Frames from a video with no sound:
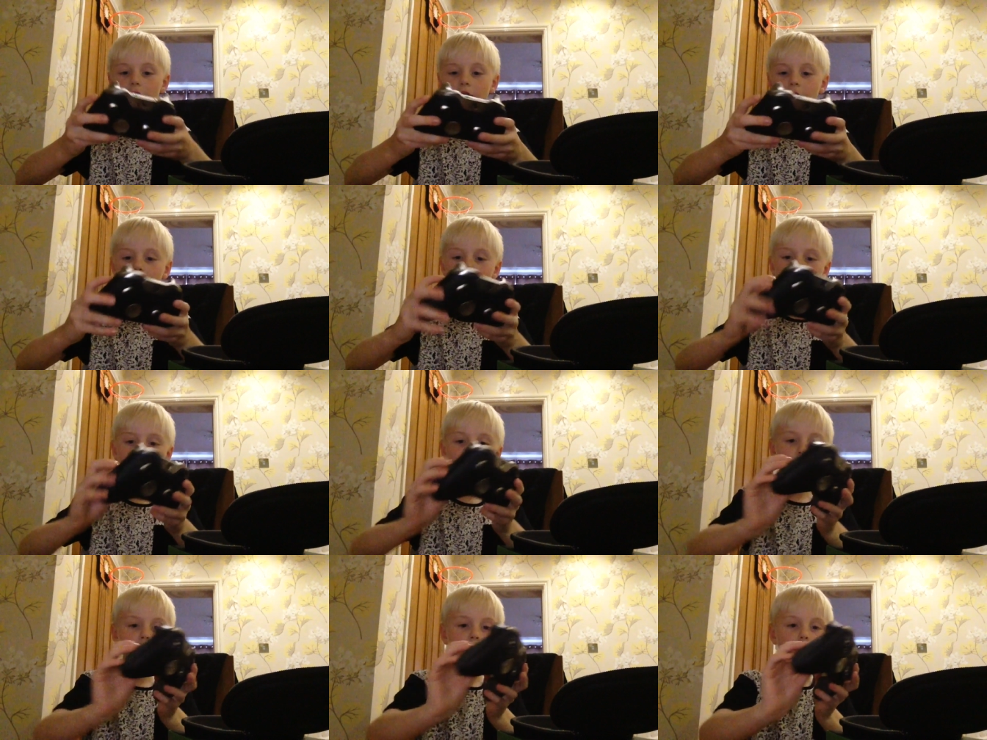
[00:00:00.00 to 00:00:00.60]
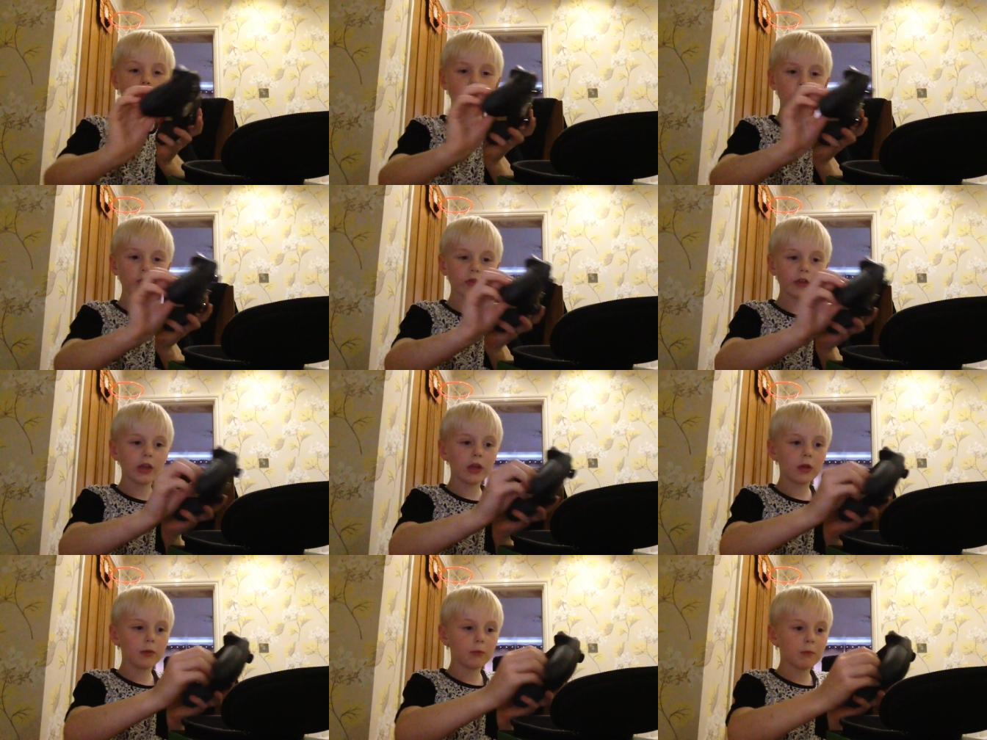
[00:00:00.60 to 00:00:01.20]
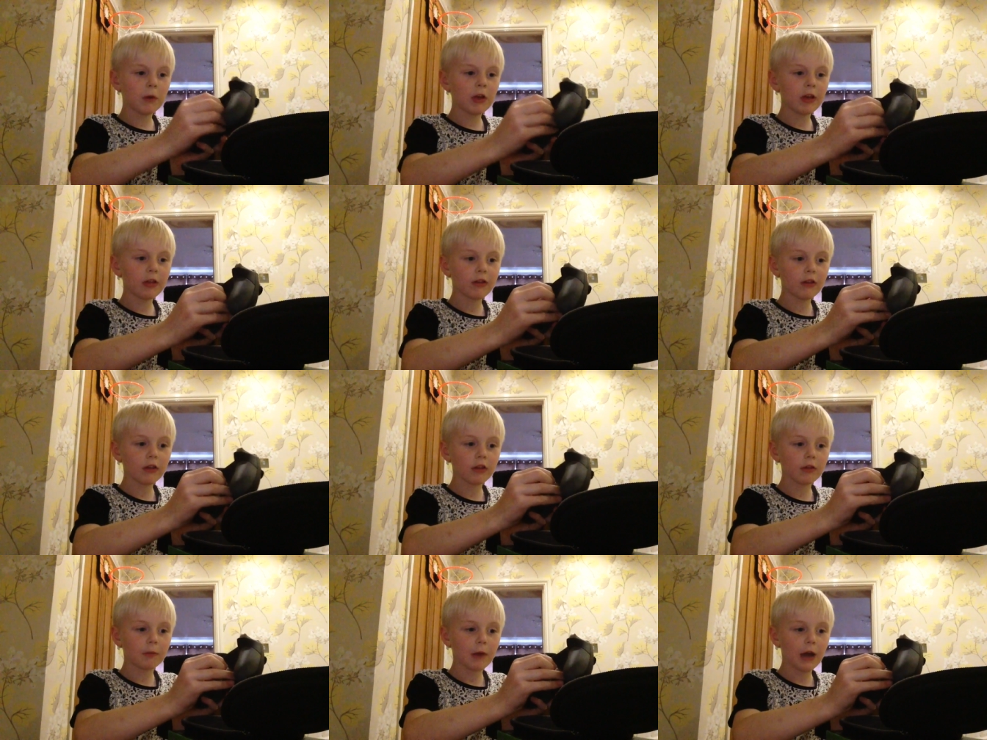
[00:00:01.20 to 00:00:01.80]
It's got all the bits
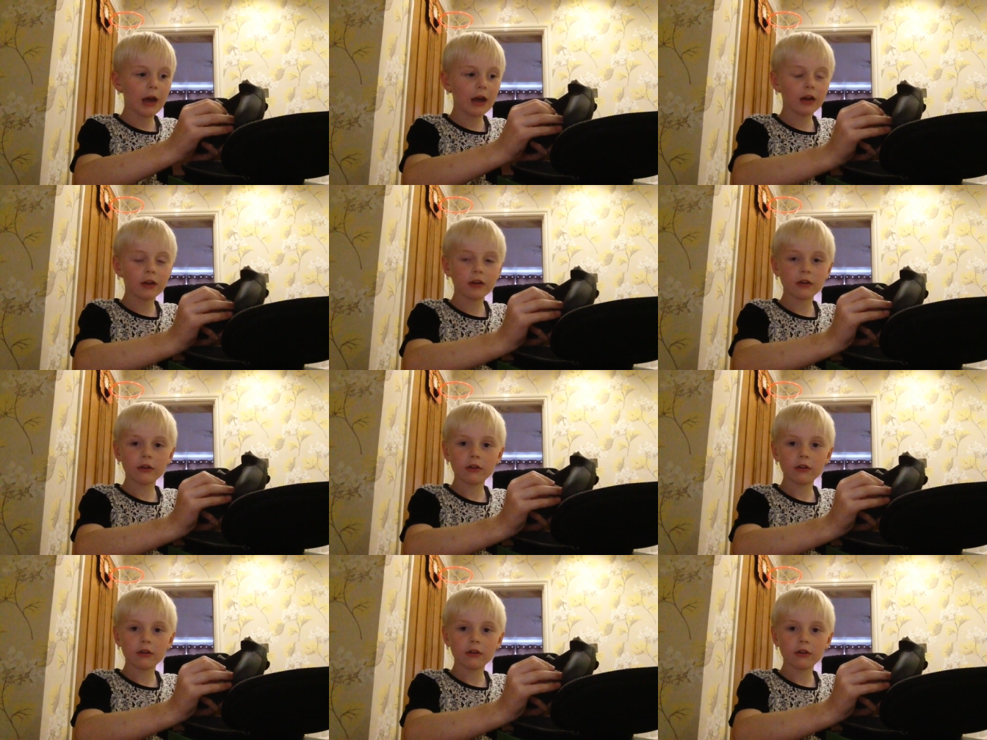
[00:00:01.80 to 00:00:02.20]
at the back.